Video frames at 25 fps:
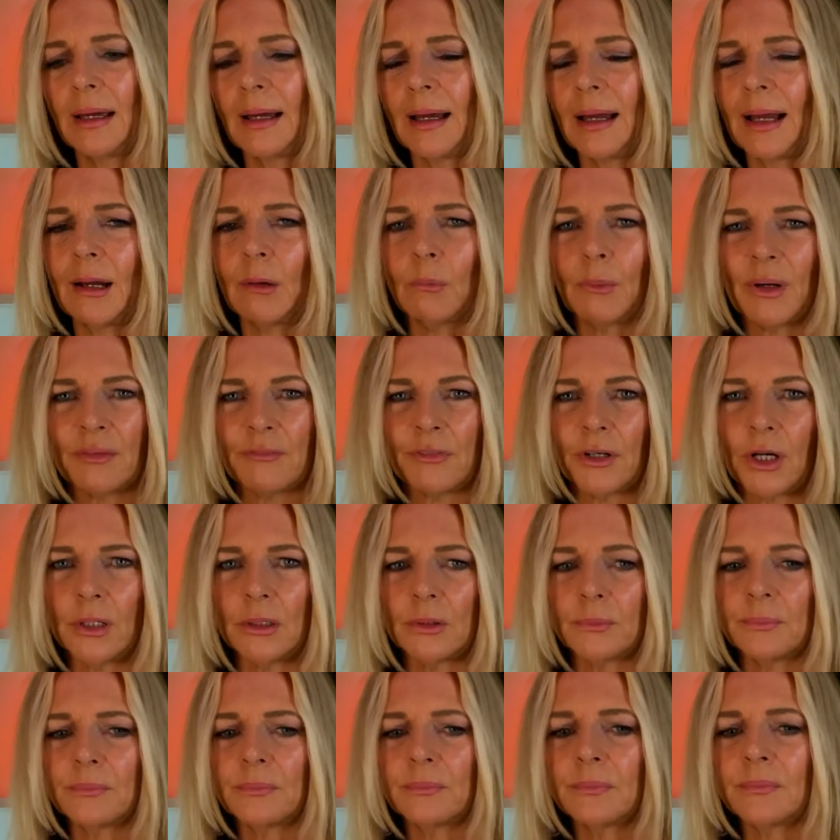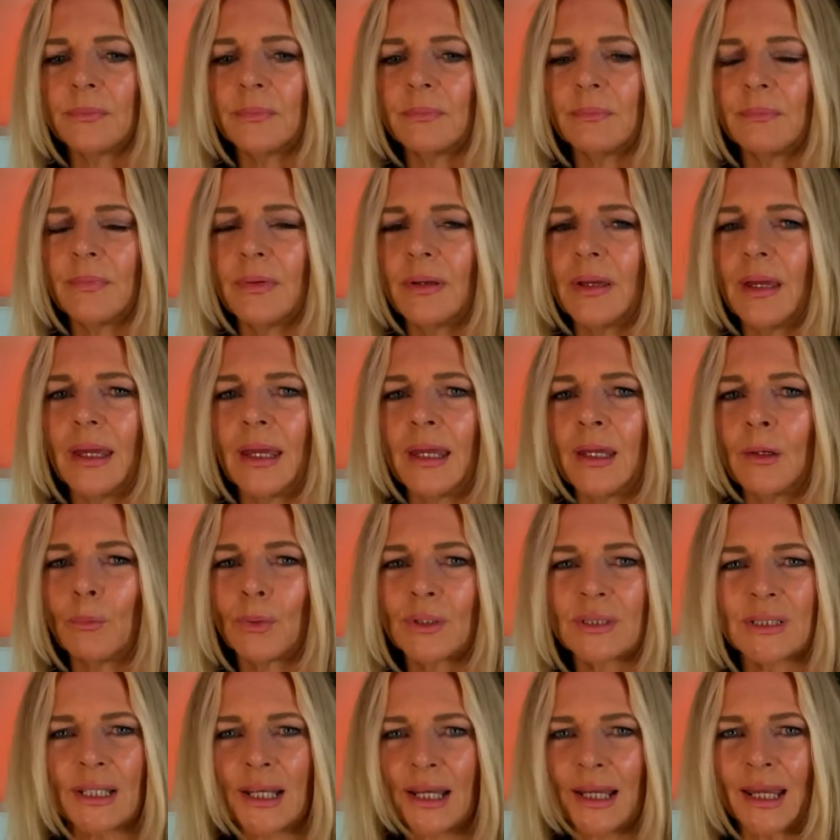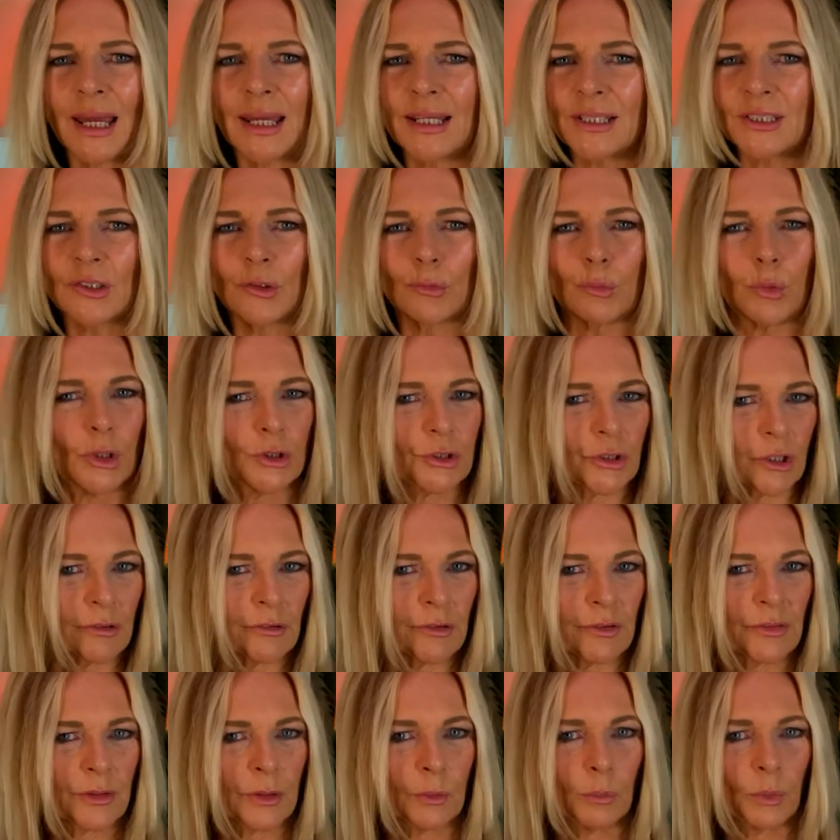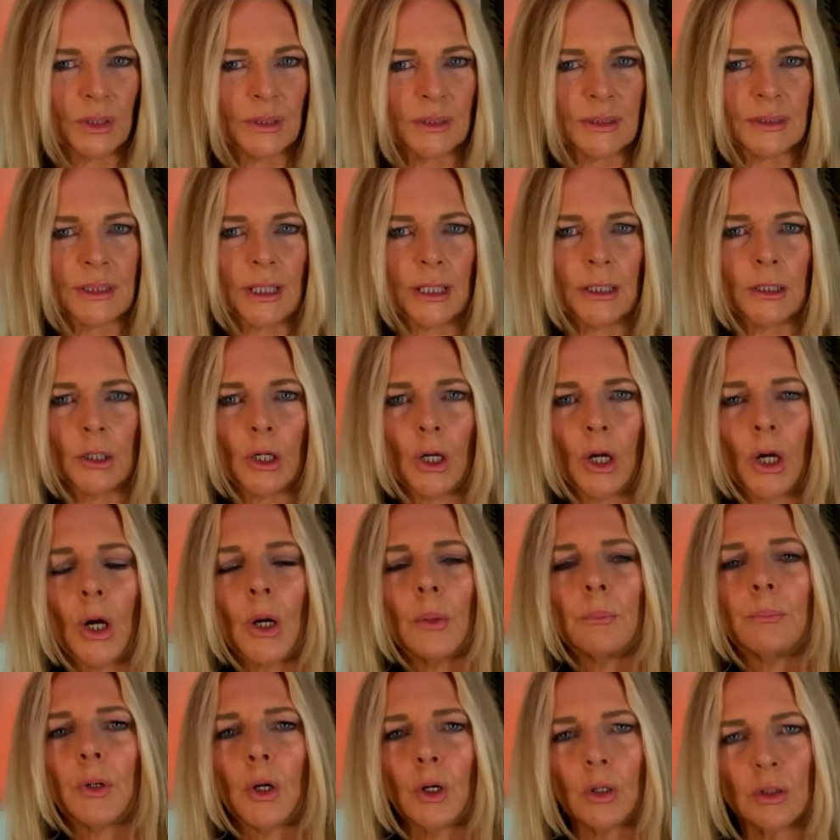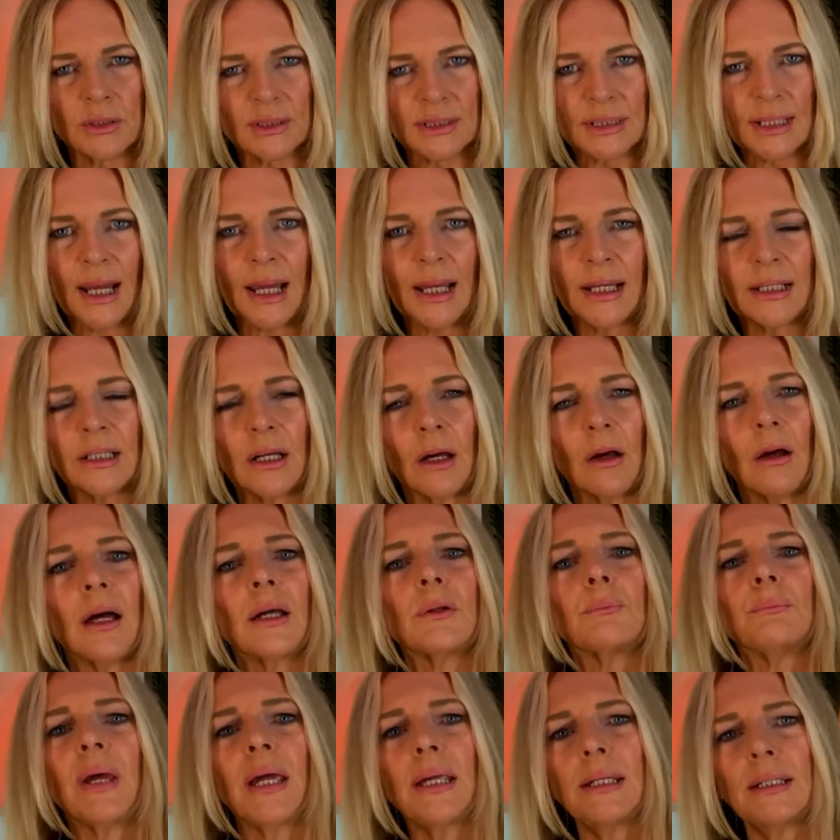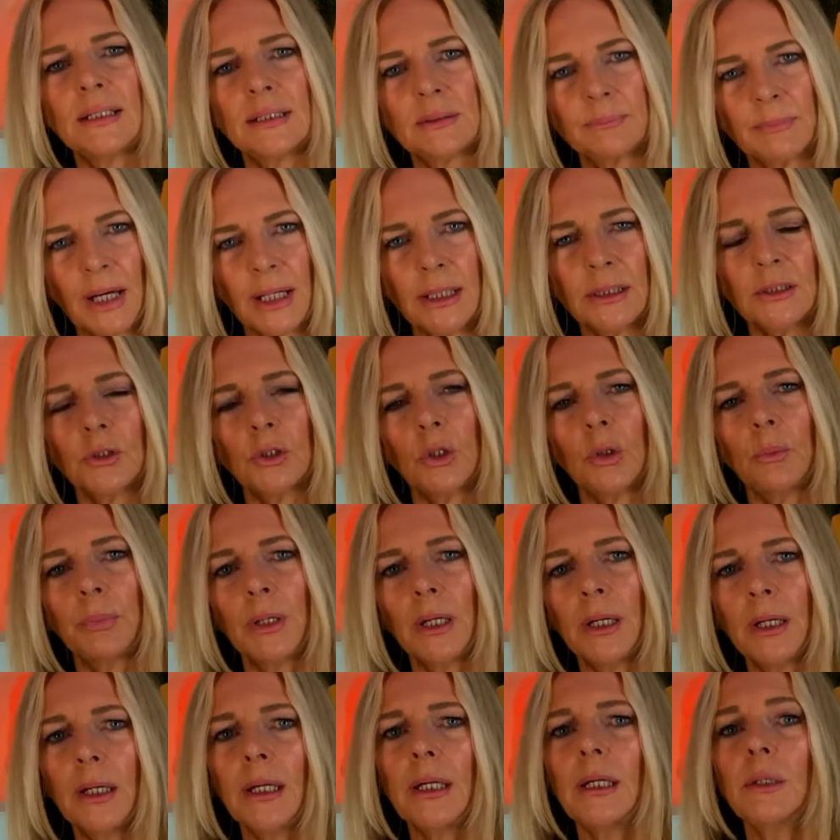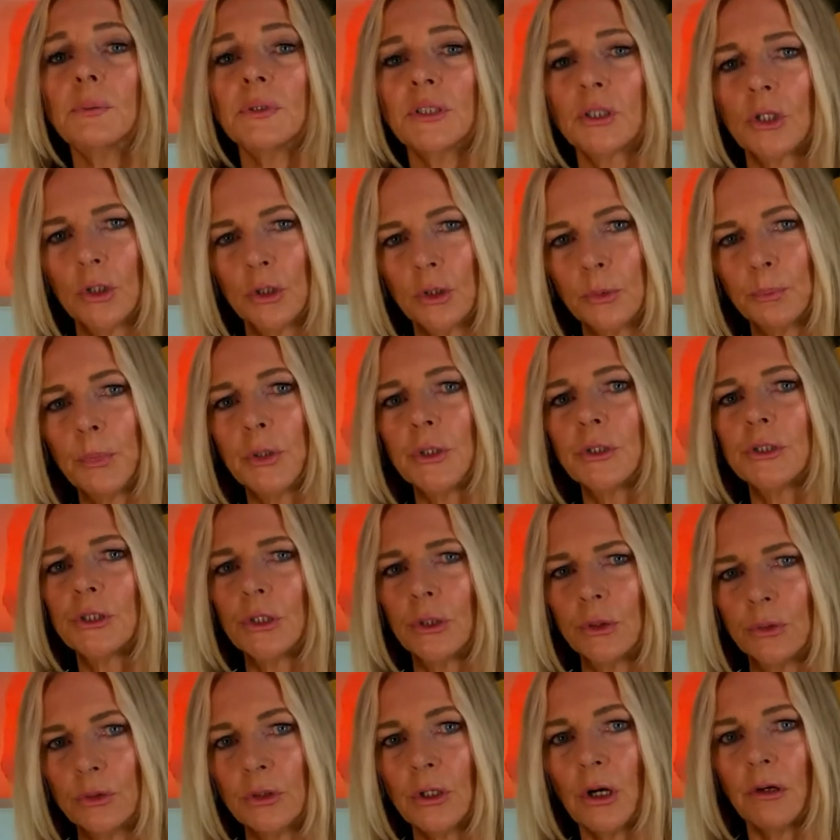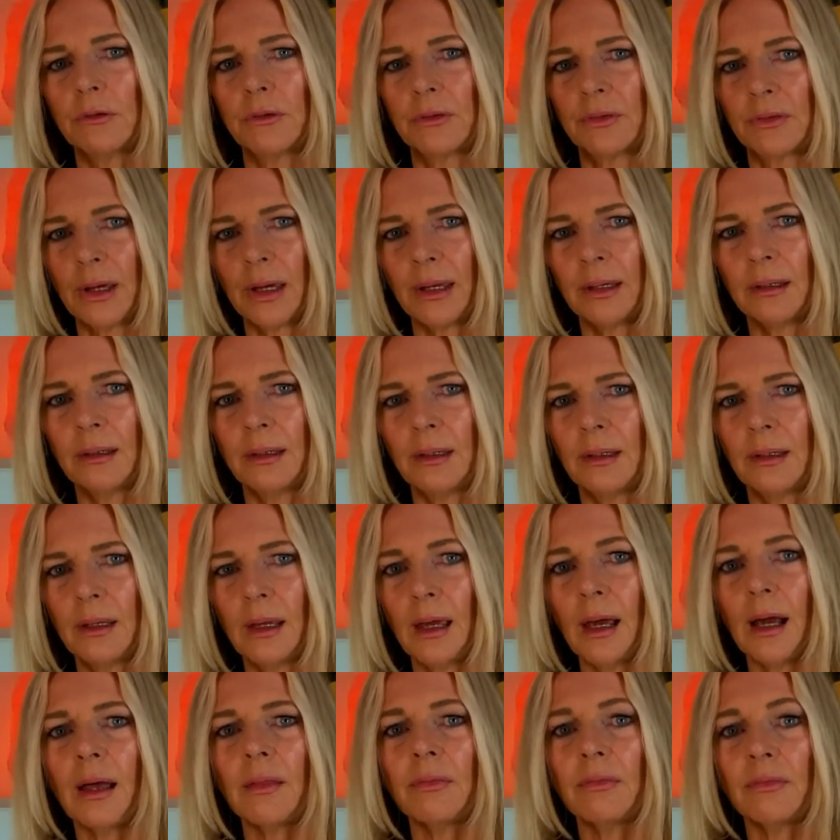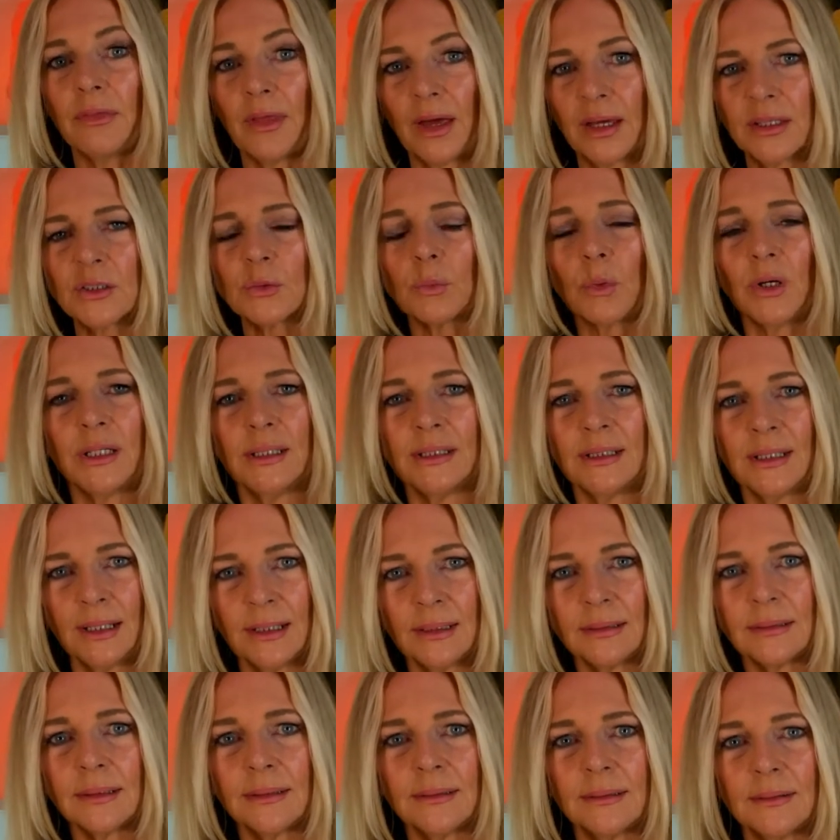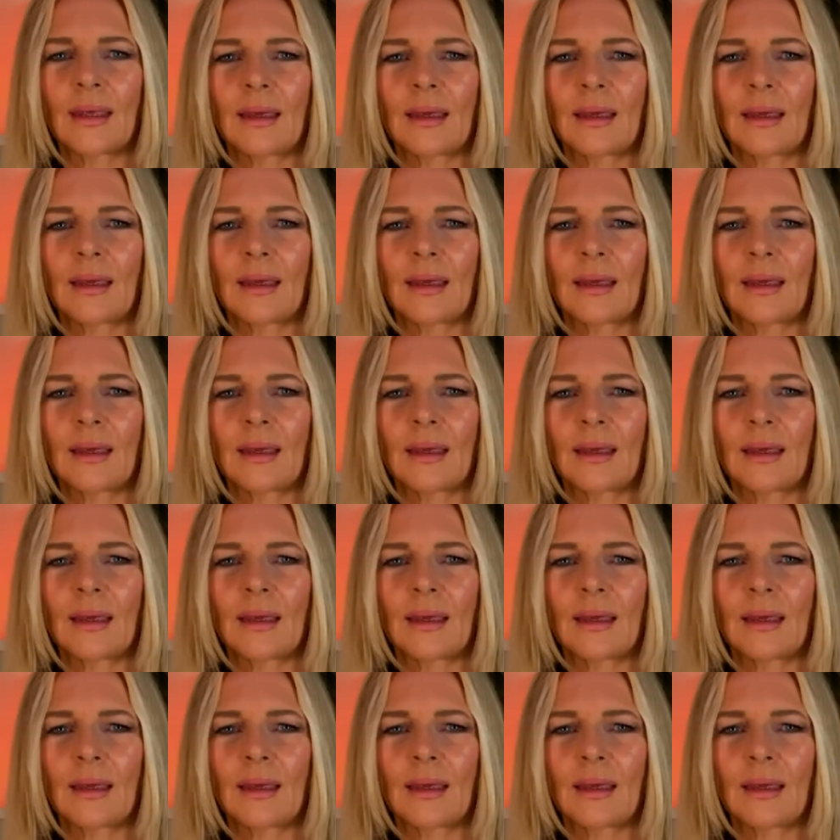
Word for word: However, it wasn't a case of what Dorothy wanted. Paul Snider had made his mind up. He was going to pursue Dorothy, and that's what he did.